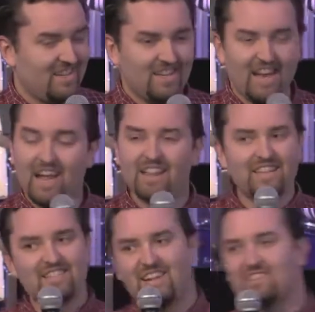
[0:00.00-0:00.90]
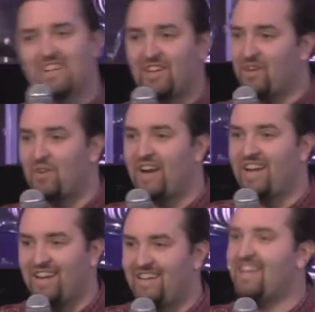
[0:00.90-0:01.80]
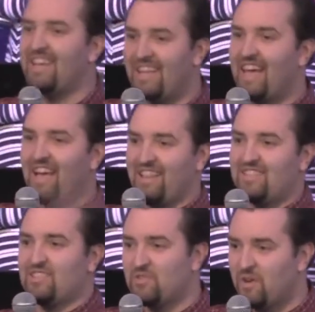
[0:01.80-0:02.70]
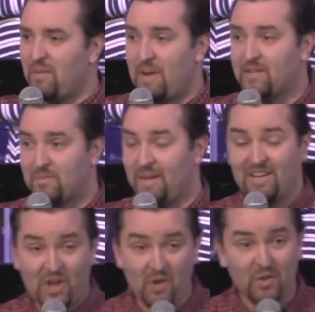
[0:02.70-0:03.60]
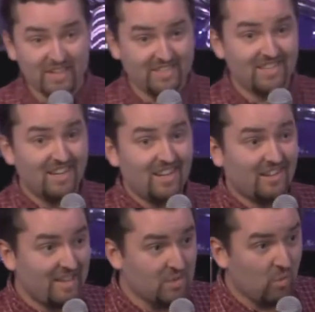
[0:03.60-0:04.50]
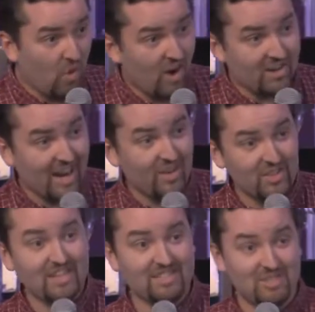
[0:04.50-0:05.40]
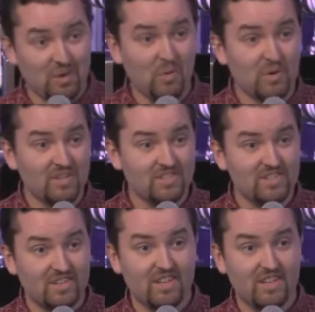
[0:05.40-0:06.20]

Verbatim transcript: Not, this sounds like a great idea. Yeah, this is great, Pastor Ben. No, let's let's walk out these doors.